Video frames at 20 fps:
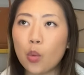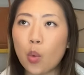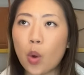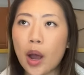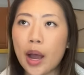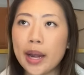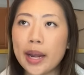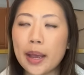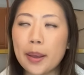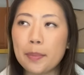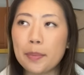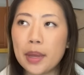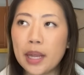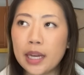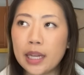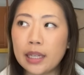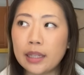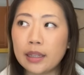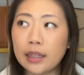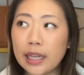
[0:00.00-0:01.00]
want a
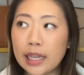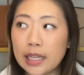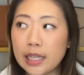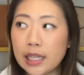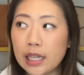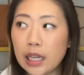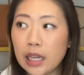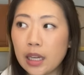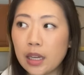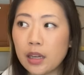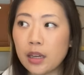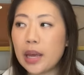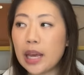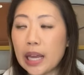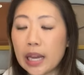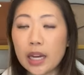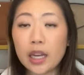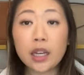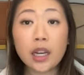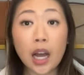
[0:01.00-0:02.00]
mini Lindy
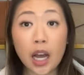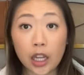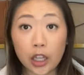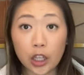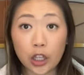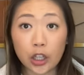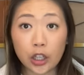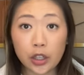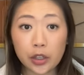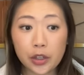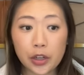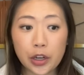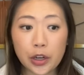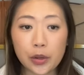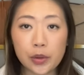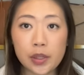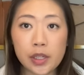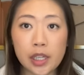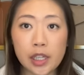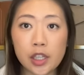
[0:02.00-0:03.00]
in a color, you
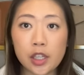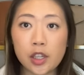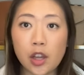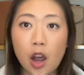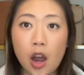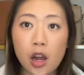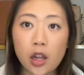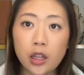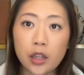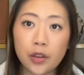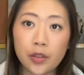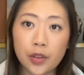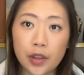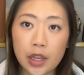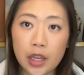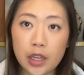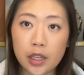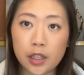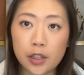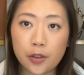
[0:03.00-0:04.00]
know, since all of
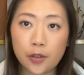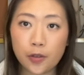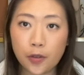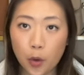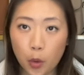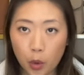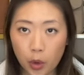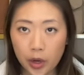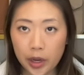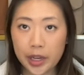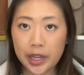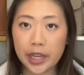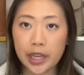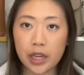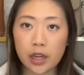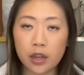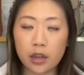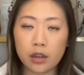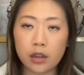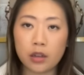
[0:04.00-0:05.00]
these four
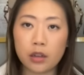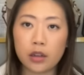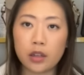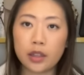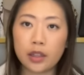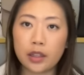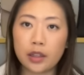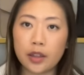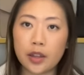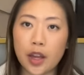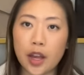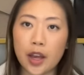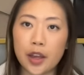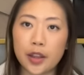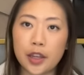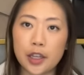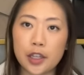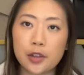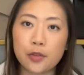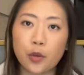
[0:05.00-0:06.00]
here uh,
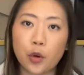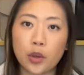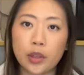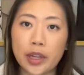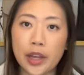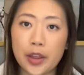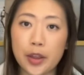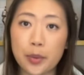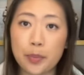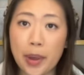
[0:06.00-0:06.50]
these four leather